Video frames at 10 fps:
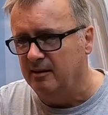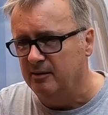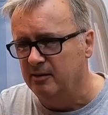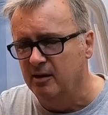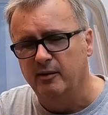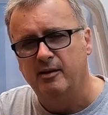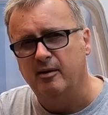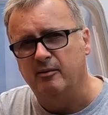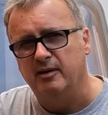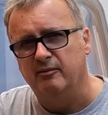You can go
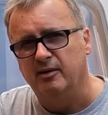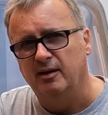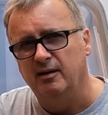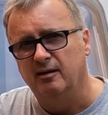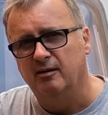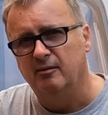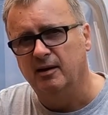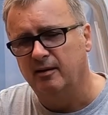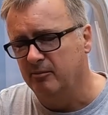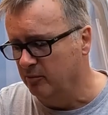anywhere with it really. I'm
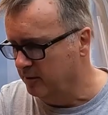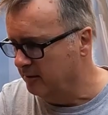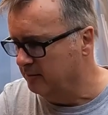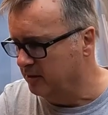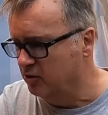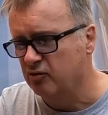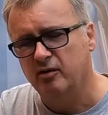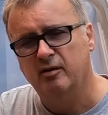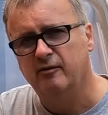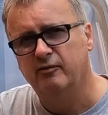glad I bought it. I'm going to
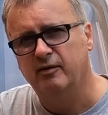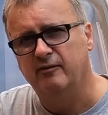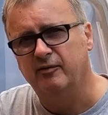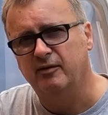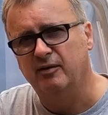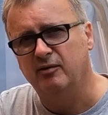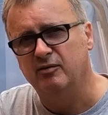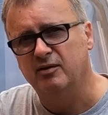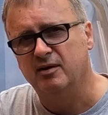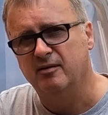try off-grid for a
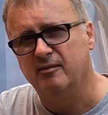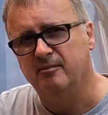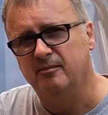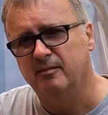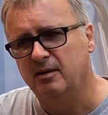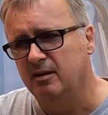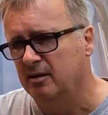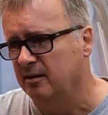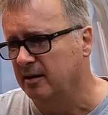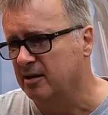long time.
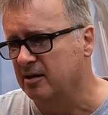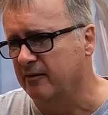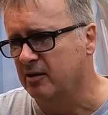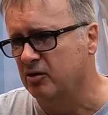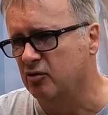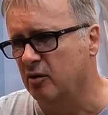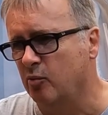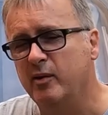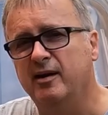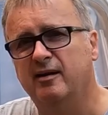Next time I'm going to try a
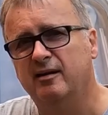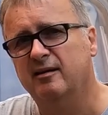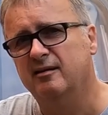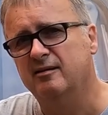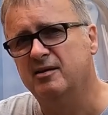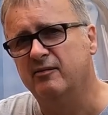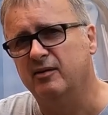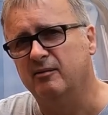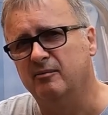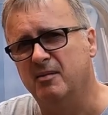week and see if I
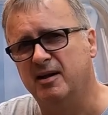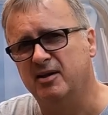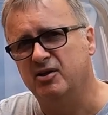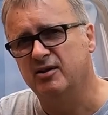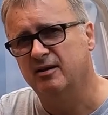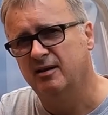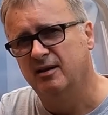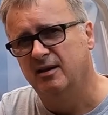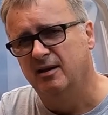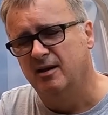can manage
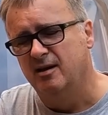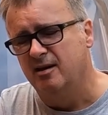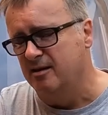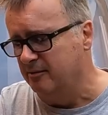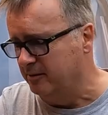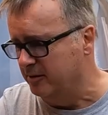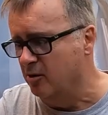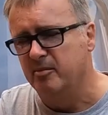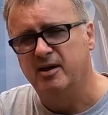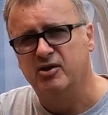the
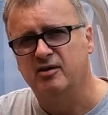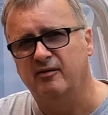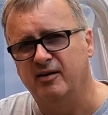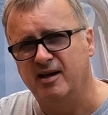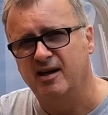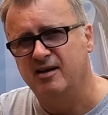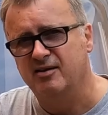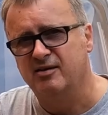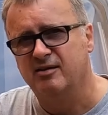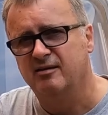combination of the
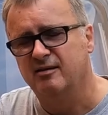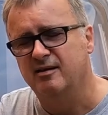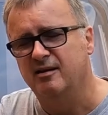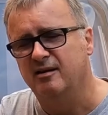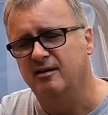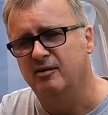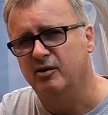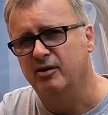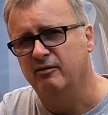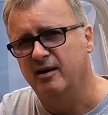gas
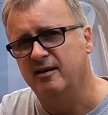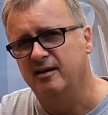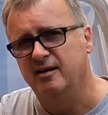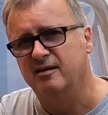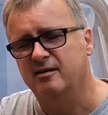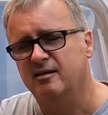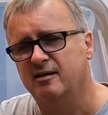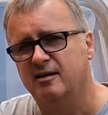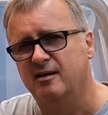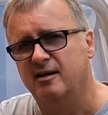cooker and this,
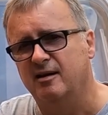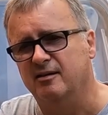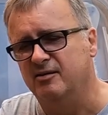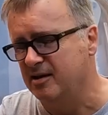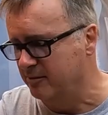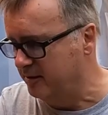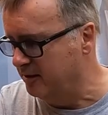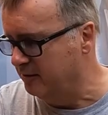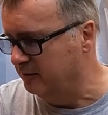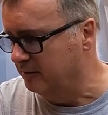and see how we
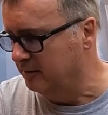go.